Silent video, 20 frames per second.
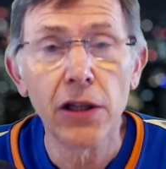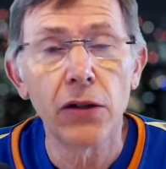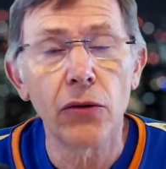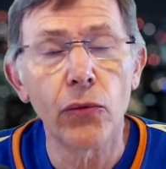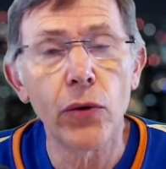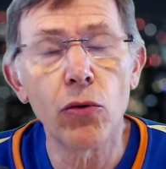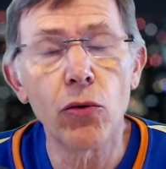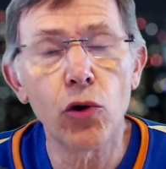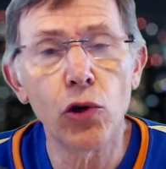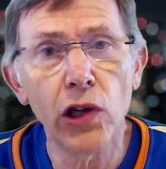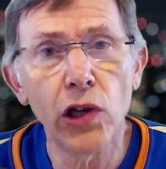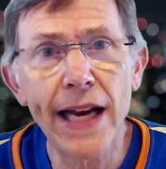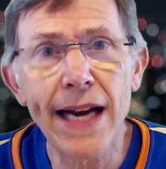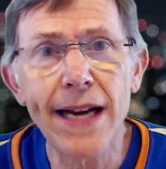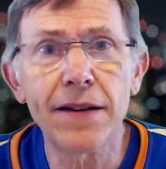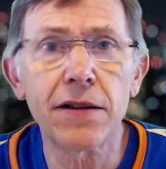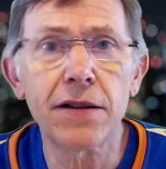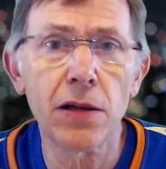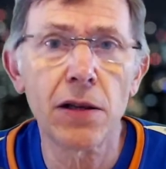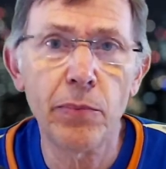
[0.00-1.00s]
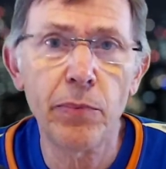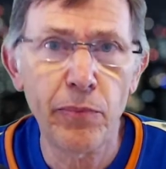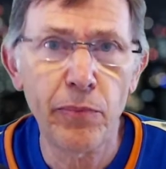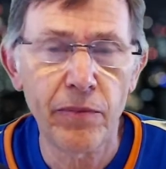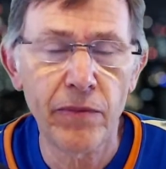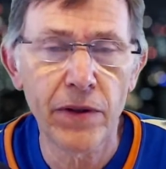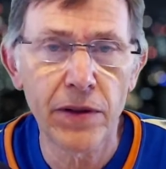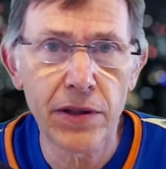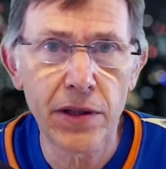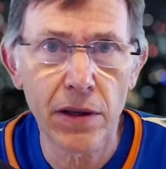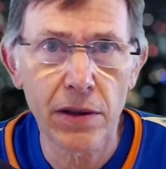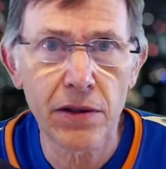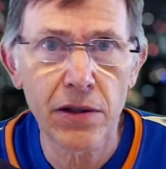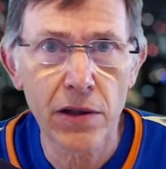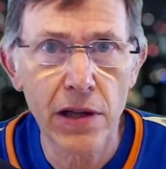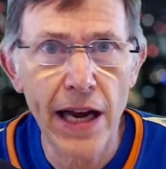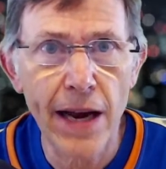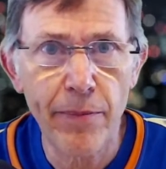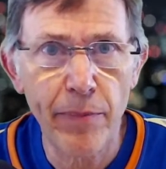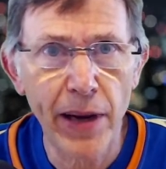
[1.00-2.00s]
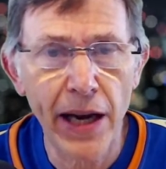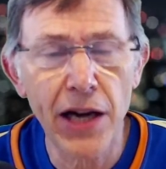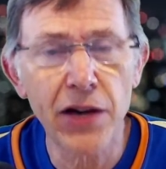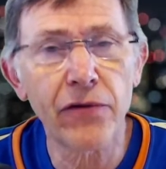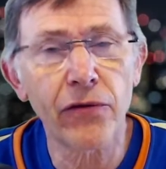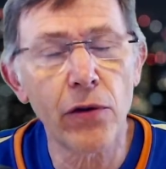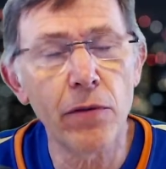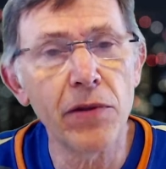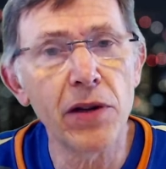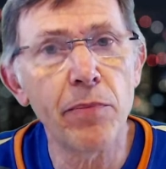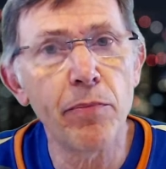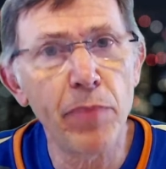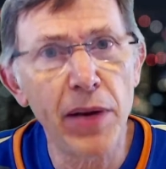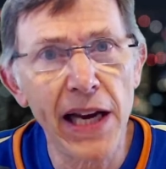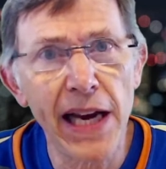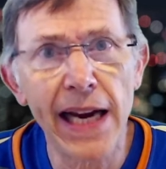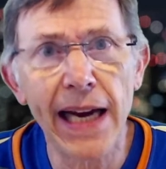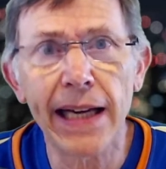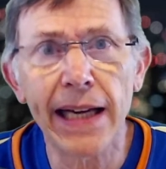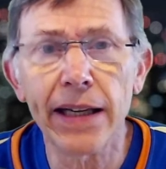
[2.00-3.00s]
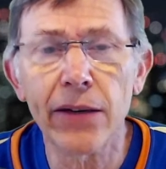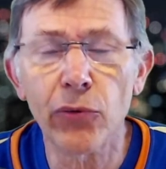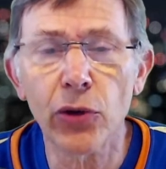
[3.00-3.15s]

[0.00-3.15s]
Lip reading: We will link to that page from the ping.